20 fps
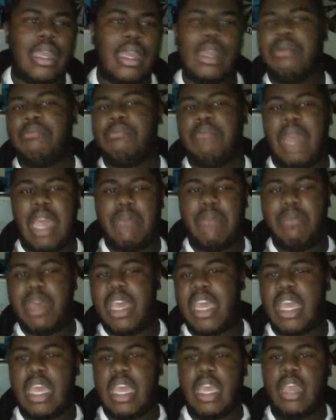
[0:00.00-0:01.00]

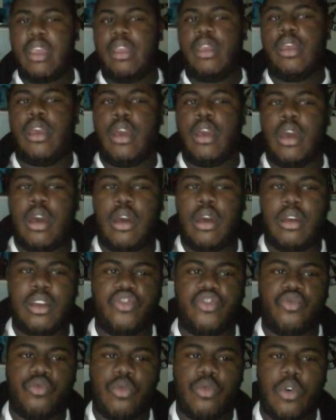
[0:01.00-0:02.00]
maybe
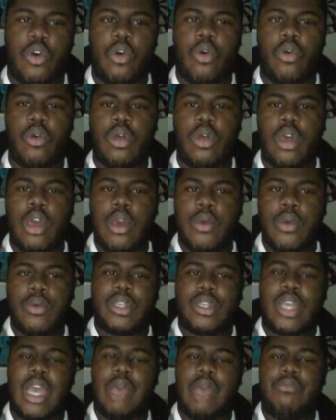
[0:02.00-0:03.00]
his role
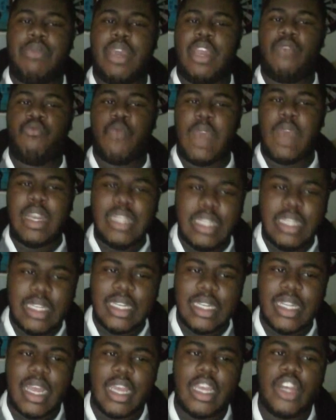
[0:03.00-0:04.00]
was kind of being wasted,